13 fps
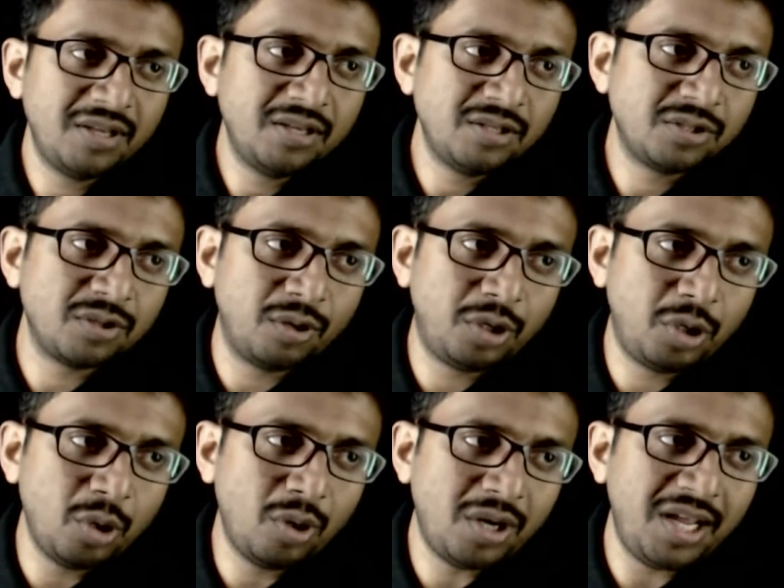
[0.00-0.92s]
So
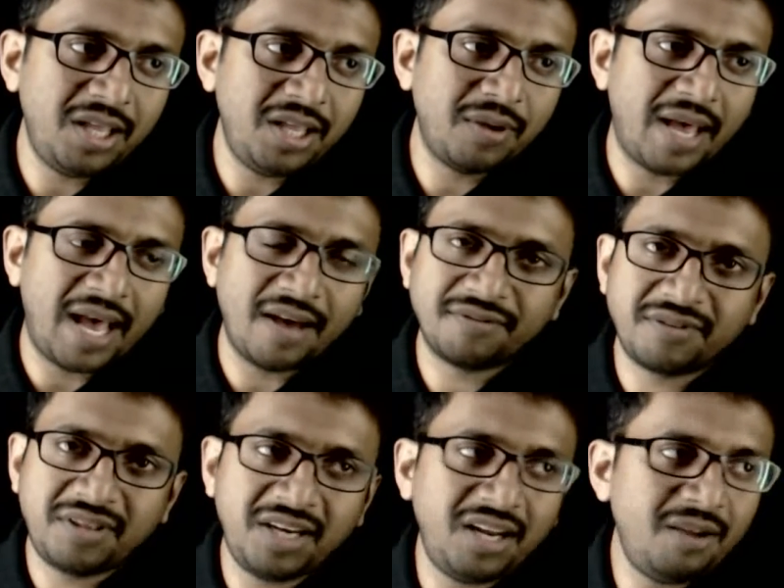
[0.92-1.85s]
totally you have
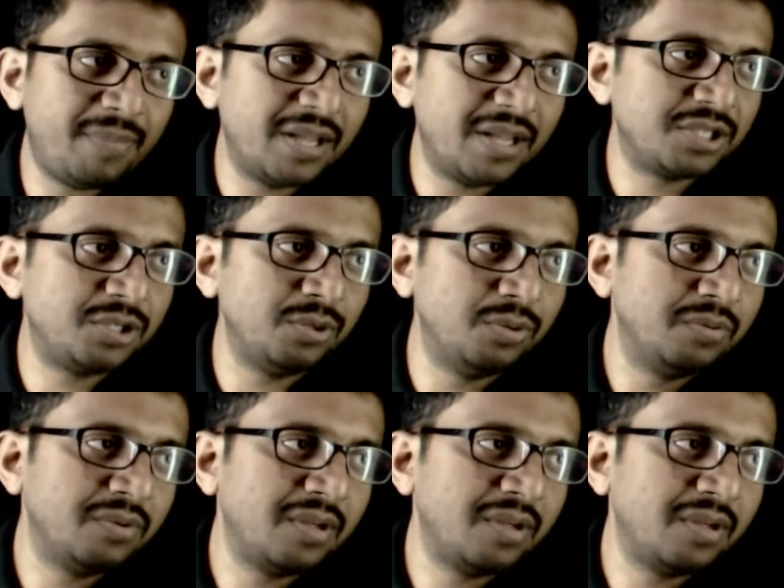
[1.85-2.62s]
3 plus 2.